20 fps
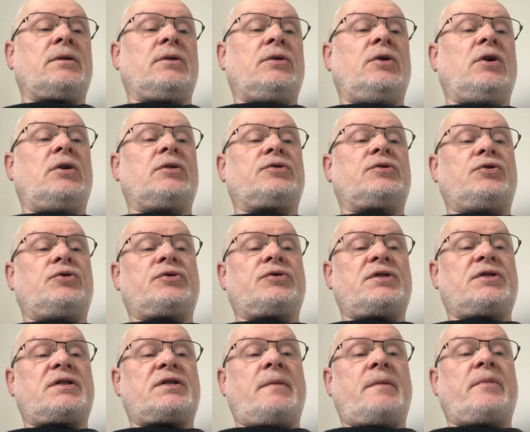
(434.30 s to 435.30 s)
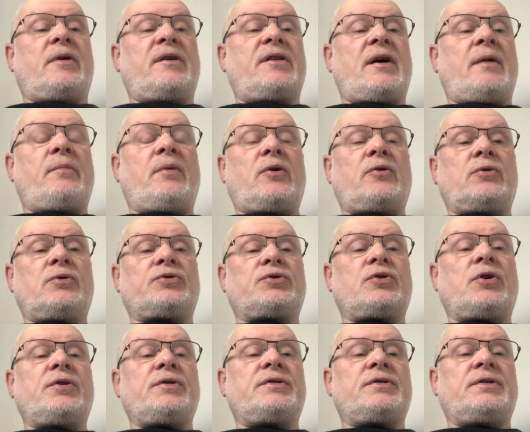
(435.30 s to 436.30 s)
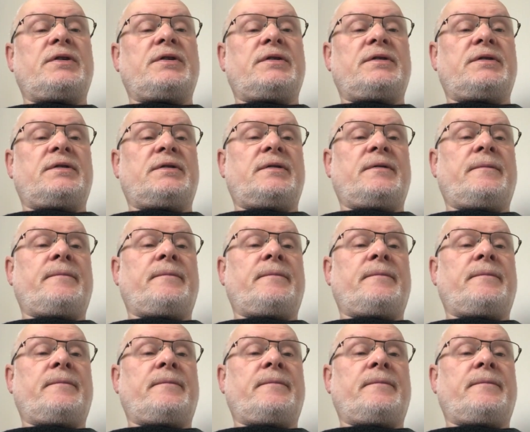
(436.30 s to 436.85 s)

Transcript: God judges them by their moral choices.